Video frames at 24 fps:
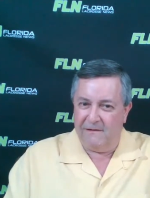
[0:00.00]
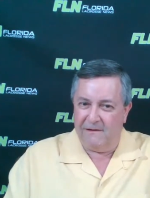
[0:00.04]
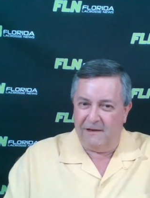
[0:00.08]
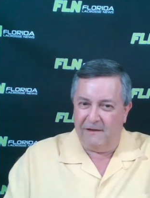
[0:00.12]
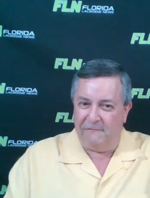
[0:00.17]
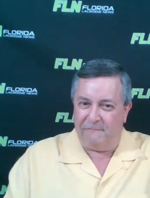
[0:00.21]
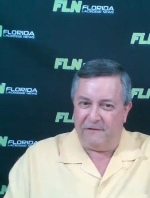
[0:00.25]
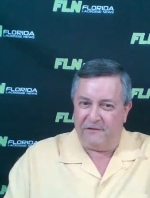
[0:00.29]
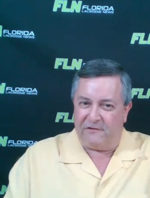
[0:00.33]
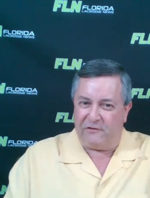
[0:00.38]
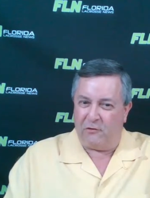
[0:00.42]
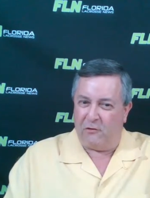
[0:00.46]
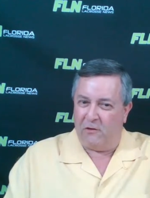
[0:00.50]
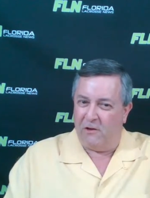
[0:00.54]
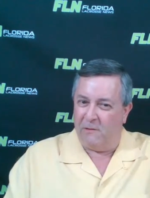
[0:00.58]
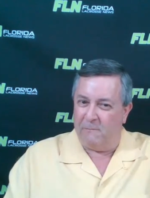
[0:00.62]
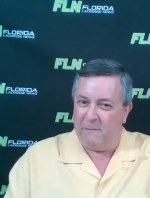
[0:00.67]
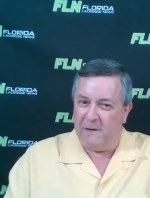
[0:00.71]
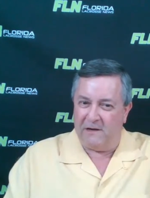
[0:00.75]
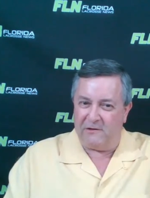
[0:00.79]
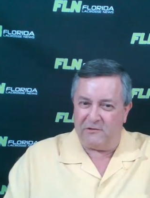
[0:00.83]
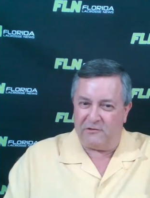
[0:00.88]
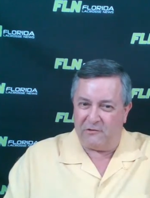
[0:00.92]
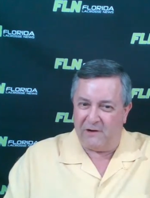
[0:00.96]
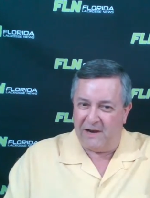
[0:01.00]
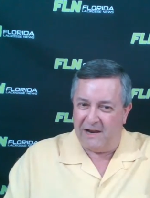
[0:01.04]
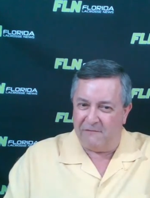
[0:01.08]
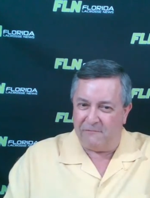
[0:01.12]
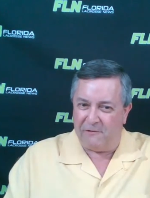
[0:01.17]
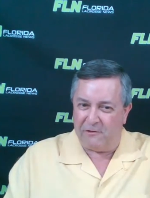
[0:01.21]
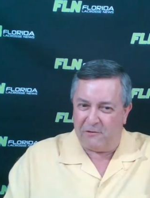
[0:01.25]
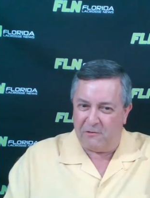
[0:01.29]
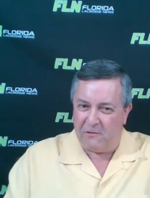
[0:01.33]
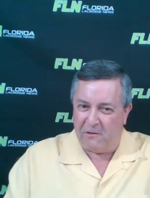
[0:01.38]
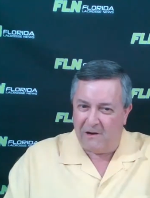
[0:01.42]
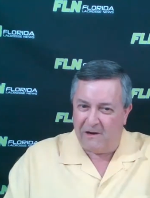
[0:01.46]
If it's all about
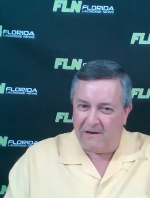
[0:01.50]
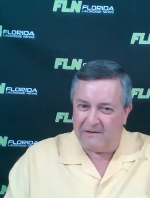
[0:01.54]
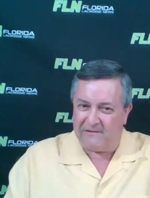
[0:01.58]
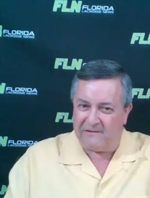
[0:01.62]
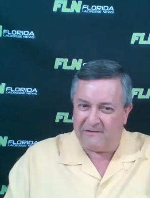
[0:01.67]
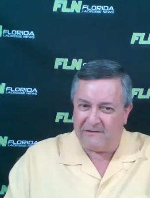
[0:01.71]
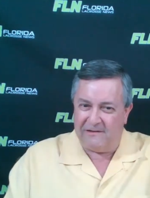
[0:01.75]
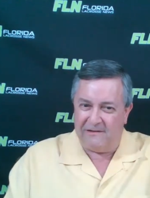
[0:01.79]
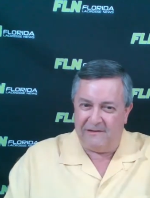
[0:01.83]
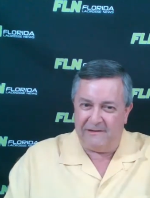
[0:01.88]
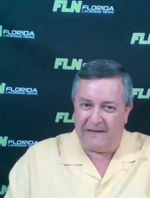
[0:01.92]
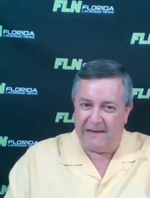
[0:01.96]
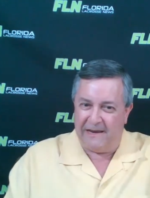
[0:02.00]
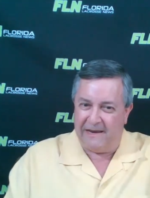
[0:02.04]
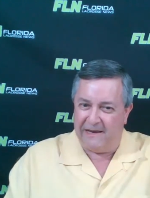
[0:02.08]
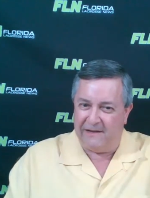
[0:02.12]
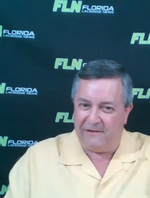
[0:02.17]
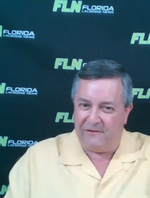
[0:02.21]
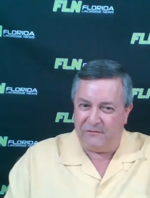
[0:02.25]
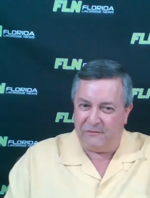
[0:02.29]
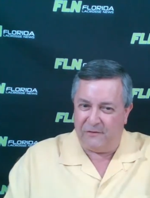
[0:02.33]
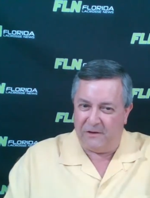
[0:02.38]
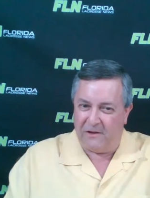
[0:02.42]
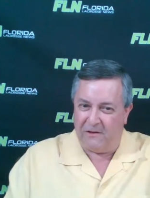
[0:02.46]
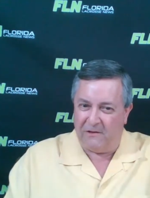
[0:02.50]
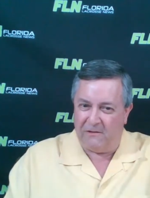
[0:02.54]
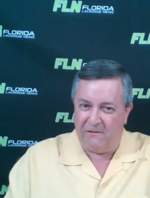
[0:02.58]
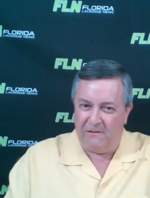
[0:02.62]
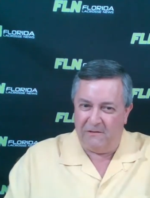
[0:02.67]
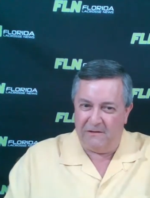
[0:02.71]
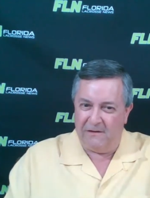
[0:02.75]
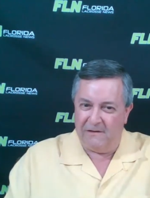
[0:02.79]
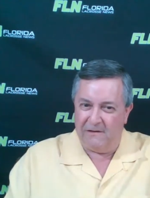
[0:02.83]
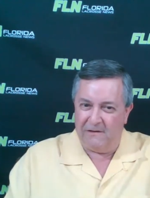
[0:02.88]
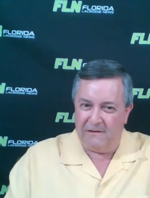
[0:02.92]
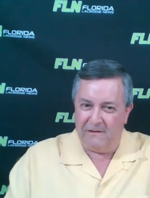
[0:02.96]
travel costs,
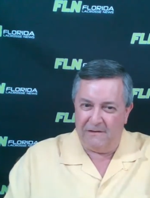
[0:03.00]
Gainesville,